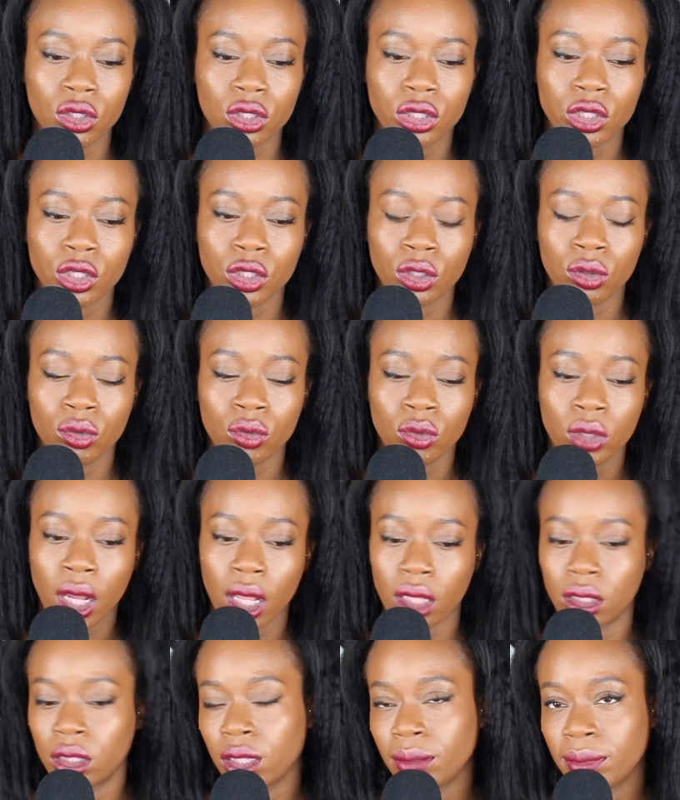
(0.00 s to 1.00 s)
to
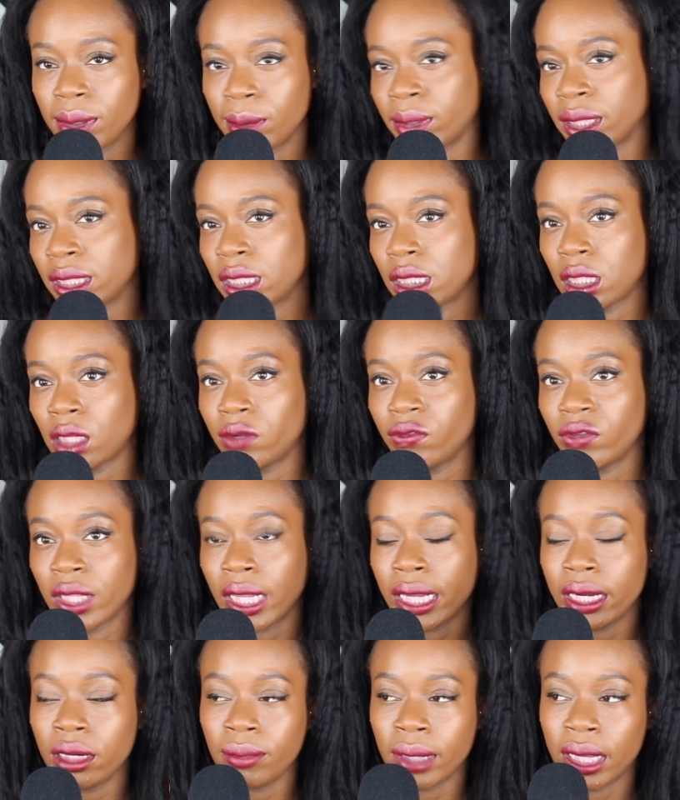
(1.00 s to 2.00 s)
not limit myself, and
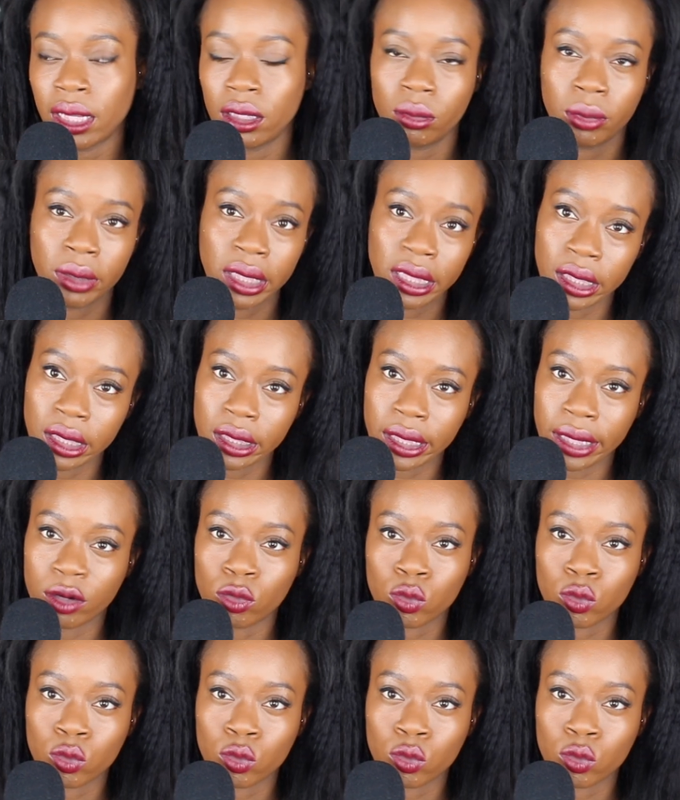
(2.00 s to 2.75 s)
that amount of money like